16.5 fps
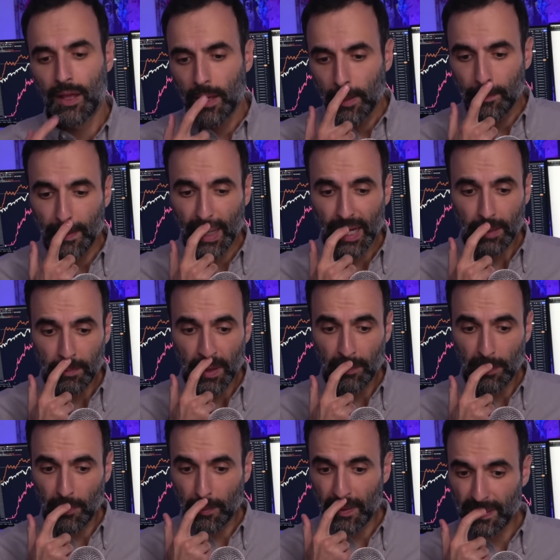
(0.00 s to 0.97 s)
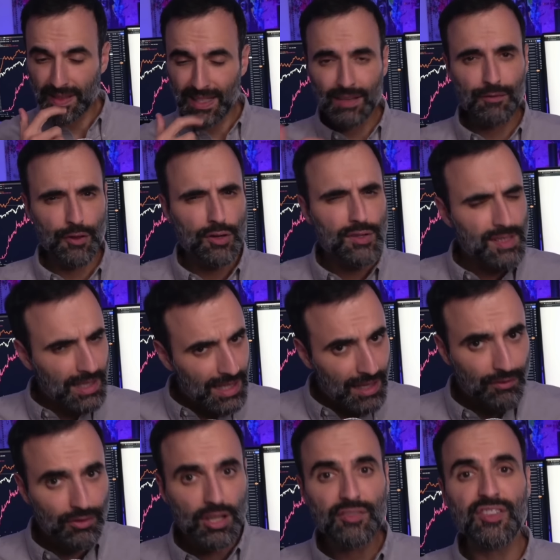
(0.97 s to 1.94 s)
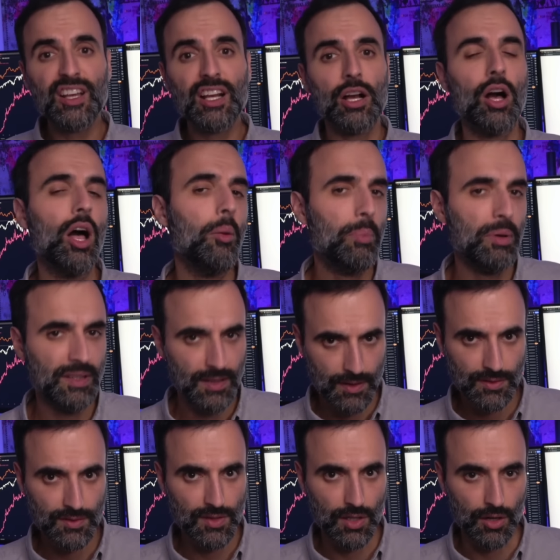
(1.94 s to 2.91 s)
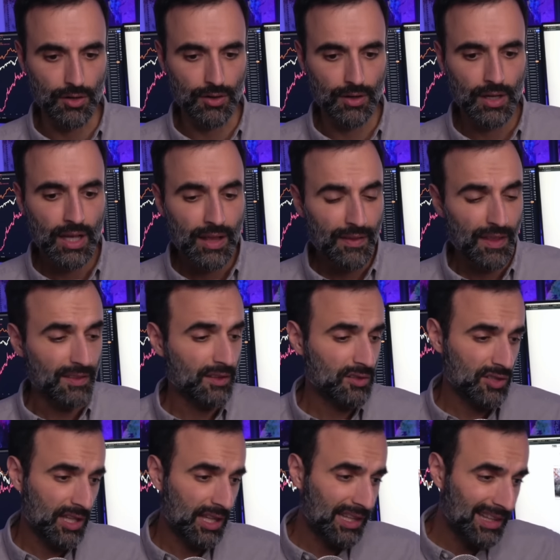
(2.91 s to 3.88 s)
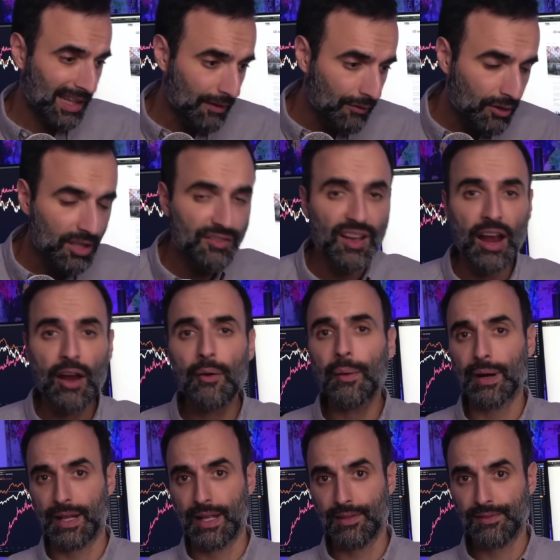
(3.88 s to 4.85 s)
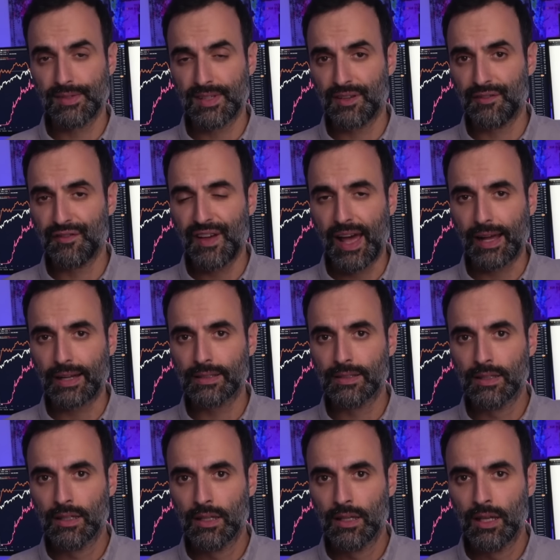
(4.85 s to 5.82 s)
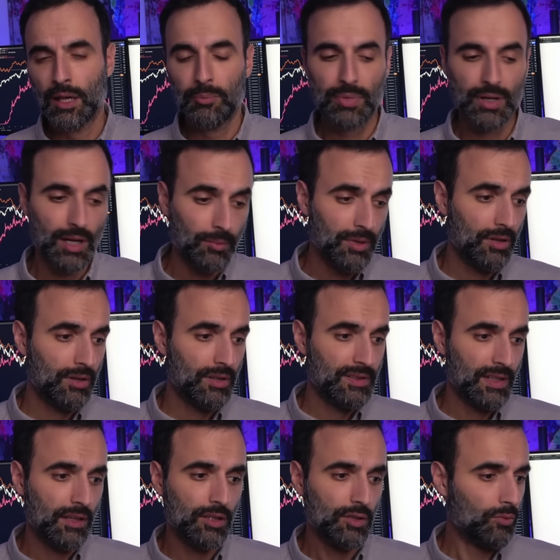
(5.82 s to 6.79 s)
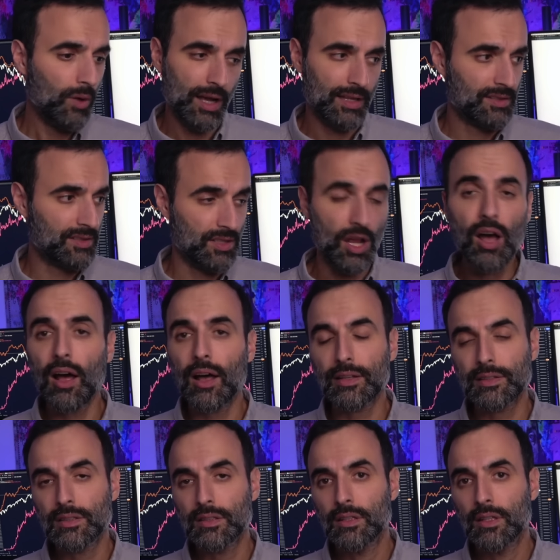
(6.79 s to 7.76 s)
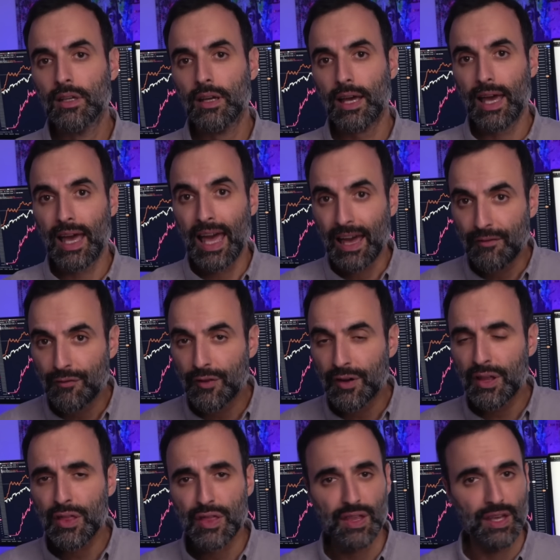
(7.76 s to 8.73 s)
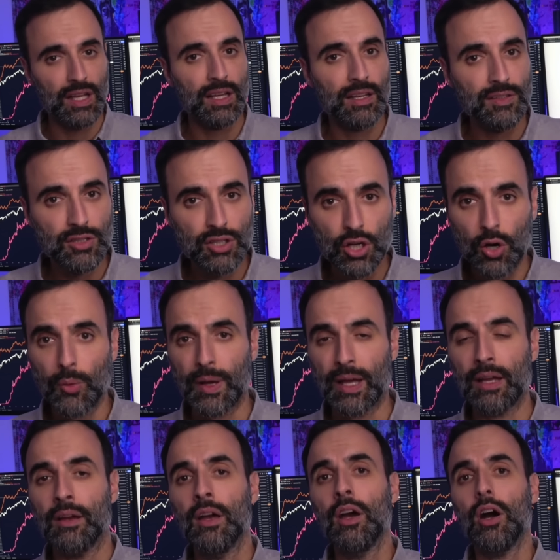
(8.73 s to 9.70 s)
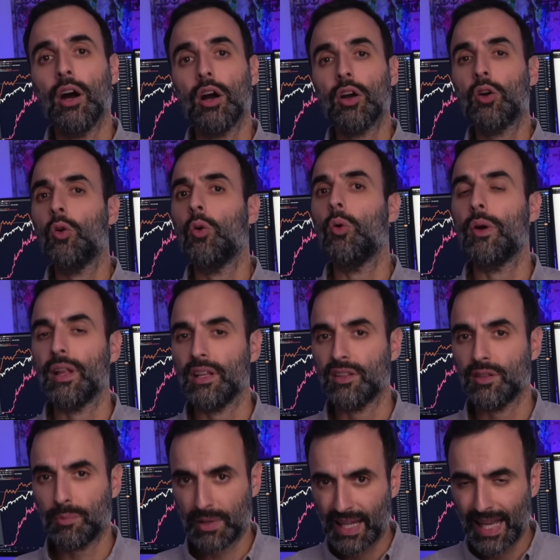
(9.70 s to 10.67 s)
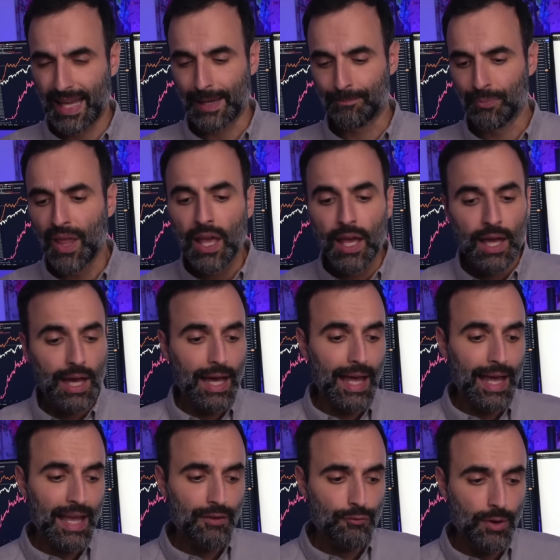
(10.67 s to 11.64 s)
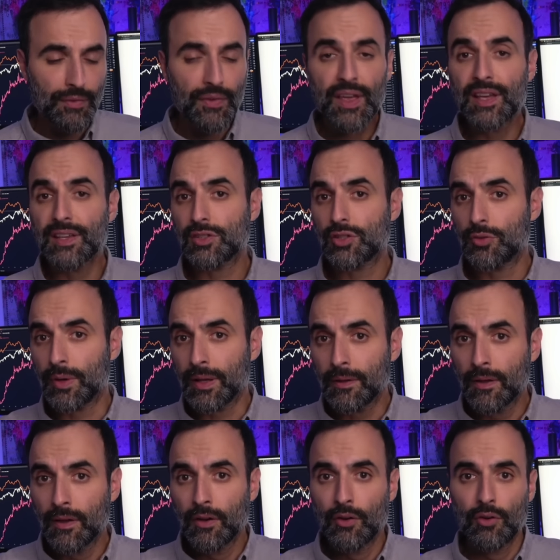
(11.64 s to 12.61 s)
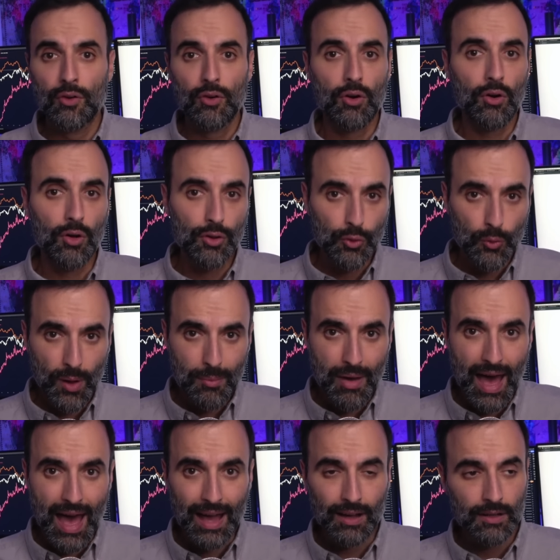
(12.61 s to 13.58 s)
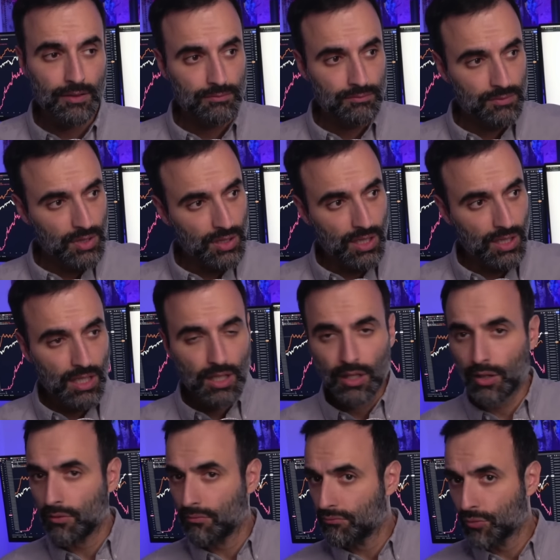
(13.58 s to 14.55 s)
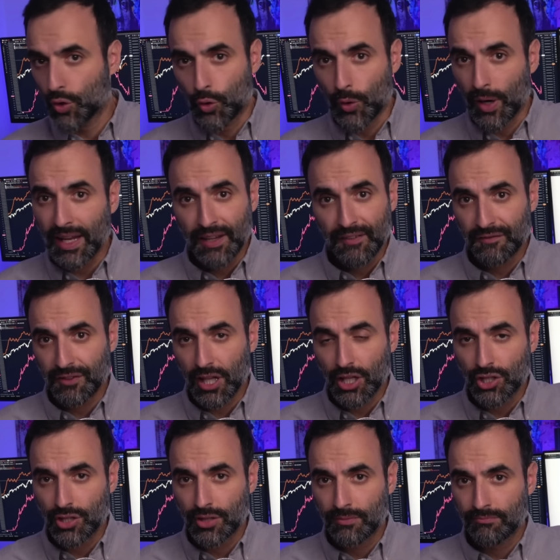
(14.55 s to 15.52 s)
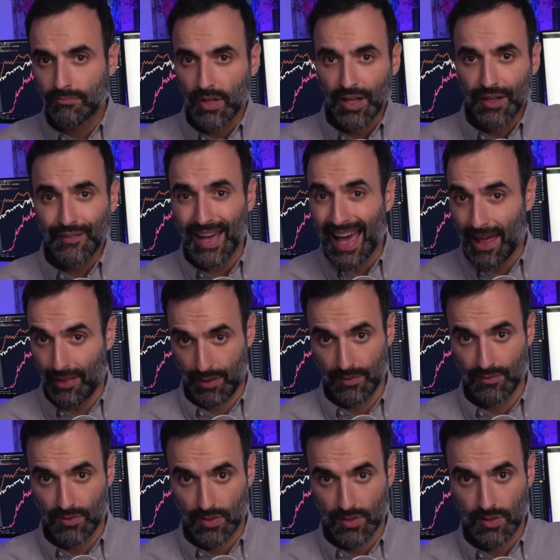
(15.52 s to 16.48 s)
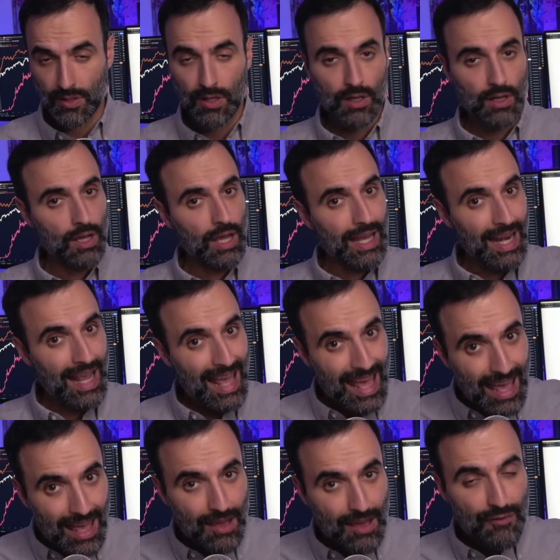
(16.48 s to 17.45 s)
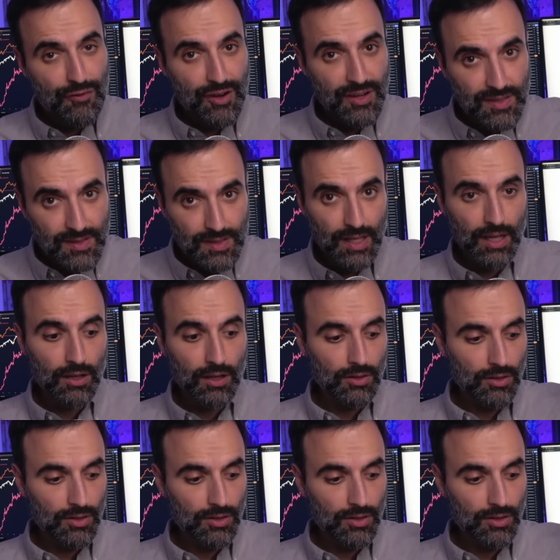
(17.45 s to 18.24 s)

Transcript: Many people believe there's a level of incompetence here, that there's a level of arrogance, in fact but I'm here to tell you why it's not. Everything is going according to plan. I have read the history all the way back to the great inflation of Athens and every single